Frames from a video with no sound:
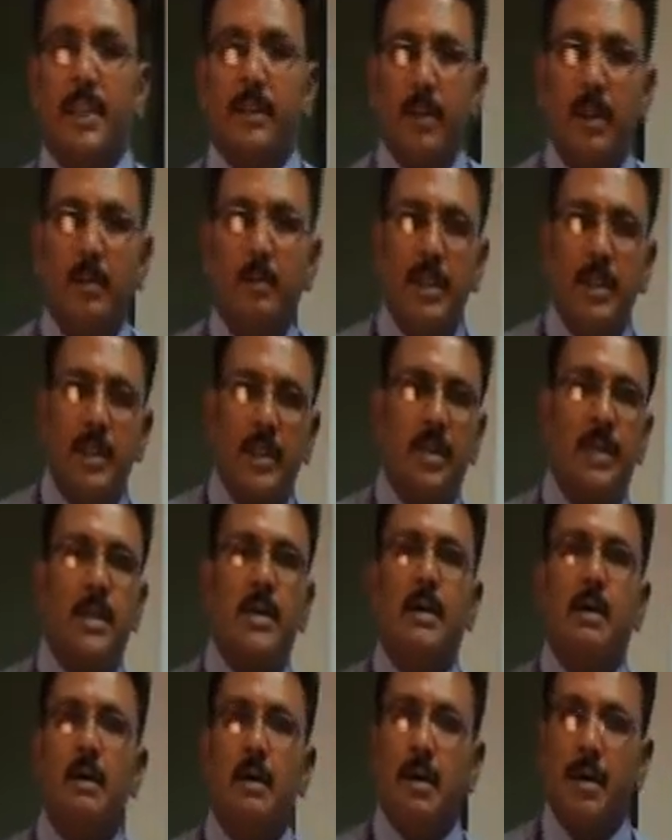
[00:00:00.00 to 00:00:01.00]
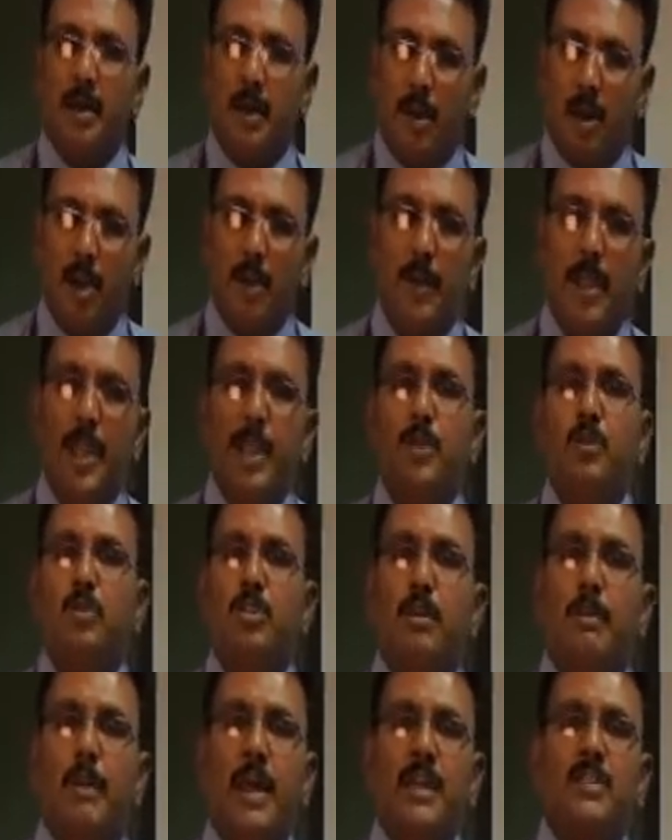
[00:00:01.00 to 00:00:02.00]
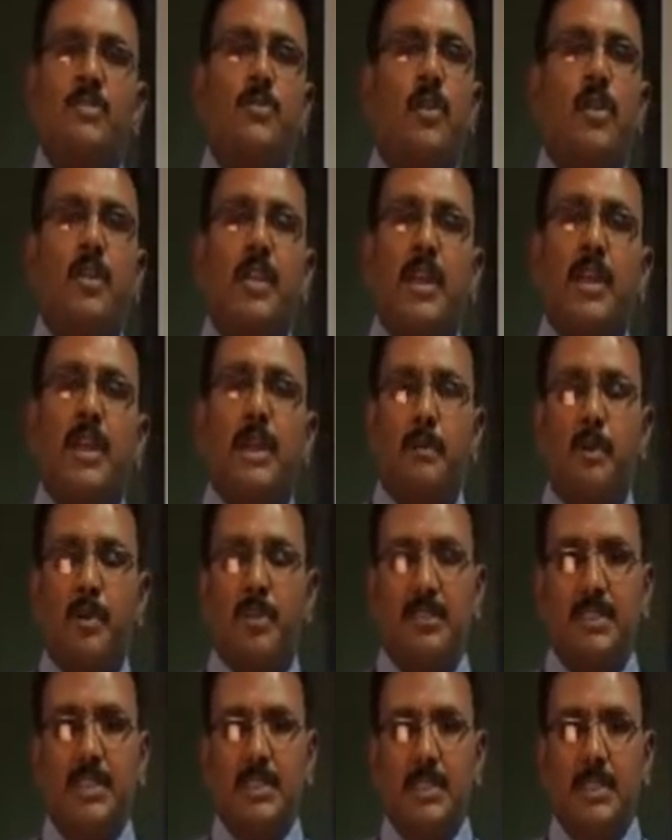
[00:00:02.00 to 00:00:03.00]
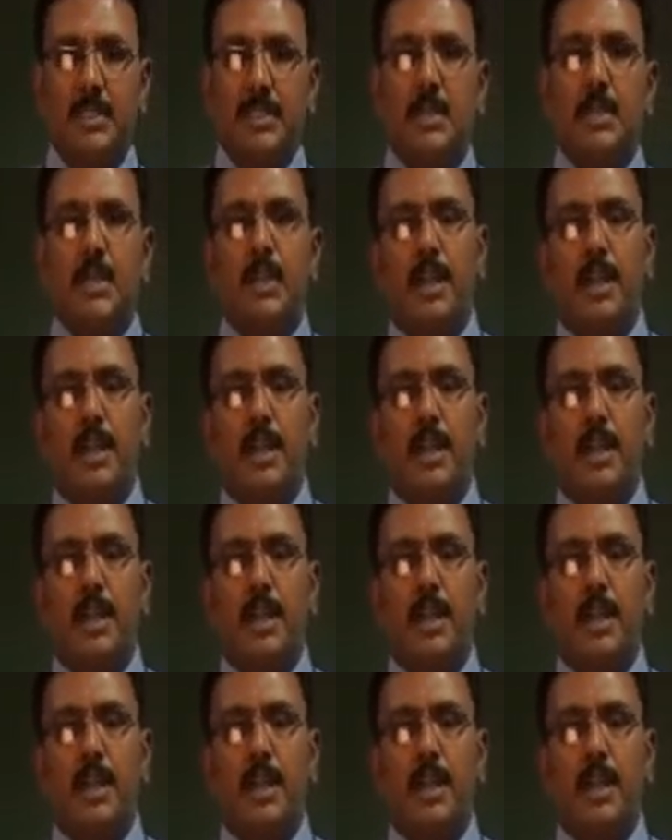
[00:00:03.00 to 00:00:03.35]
given by the RBI to the banks for their deposits.